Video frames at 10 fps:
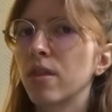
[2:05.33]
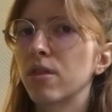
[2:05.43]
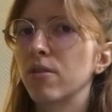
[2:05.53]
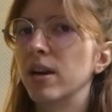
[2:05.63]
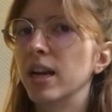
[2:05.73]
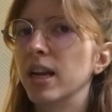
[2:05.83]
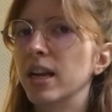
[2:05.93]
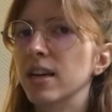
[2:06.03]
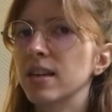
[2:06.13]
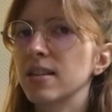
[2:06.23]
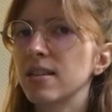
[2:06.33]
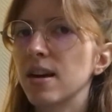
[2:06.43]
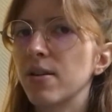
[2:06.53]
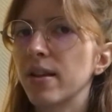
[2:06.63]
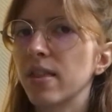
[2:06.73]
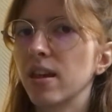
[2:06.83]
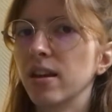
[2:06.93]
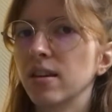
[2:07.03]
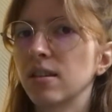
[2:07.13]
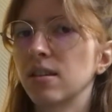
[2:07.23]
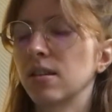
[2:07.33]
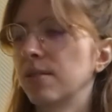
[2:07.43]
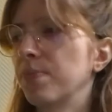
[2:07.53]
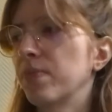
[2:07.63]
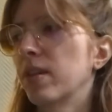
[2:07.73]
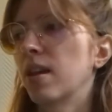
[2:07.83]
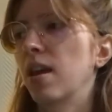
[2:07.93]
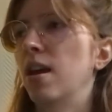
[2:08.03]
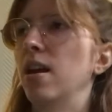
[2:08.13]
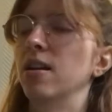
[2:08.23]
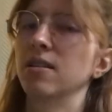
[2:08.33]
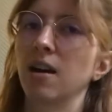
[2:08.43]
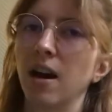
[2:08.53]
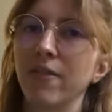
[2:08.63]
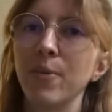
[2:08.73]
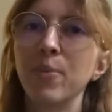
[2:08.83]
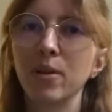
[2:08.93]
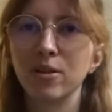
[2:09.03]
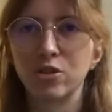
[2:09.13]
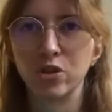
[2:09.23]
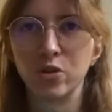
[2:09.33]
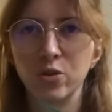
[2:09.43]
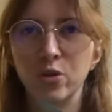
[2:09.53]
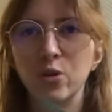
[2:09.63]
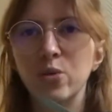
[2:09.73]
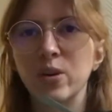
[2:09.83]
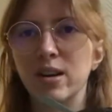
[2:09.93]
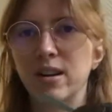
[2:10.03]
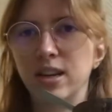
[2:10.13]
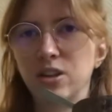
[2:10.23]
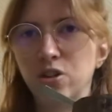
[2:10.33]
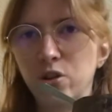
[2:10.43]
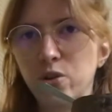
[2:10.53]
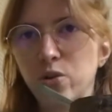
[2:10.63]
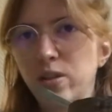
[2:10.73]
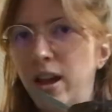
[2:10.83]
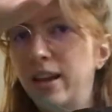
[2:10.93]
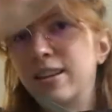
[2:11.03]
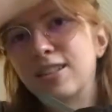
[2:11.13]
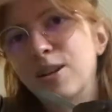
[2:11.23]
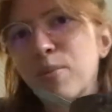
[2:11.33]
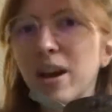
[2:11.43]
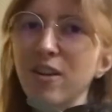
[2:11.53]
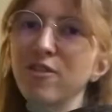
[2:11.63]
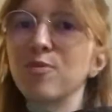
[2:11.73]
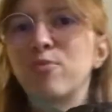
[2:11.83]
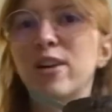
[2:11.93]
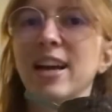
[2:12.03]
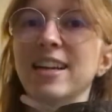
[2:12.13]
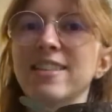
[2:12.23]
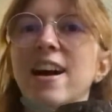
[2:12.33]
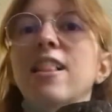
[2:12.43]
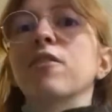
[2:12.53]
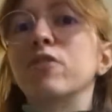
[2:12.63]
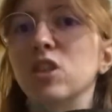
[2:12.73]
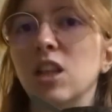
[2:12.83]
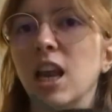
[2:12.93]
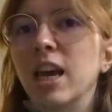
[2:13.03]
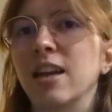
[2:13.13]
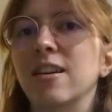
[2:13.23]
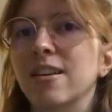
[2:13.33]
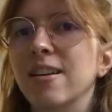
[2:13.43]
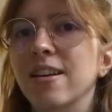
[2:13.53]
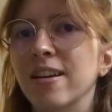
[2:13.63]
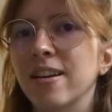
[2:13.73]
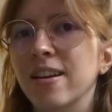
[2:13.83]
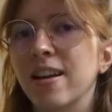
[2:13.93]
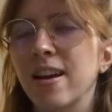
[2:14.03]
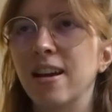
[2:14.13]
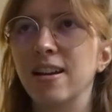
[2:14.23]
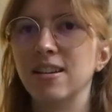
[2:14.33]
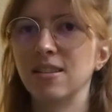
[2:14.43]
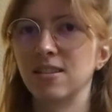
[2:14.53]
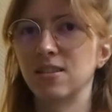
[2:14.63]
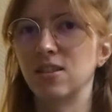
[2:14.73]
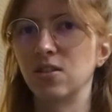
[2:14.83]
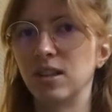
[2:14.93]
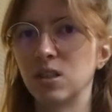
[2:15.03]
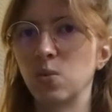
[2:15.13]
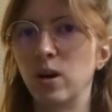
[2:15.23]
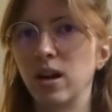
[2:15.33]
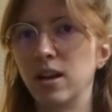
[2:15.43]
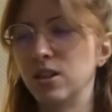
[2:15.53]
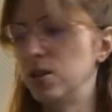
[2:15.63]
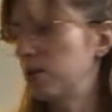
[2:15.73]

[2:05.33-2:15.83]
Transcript: three years now I think and I have a bullet journal where I do like some kind of spreads I love doodling and so that's why I do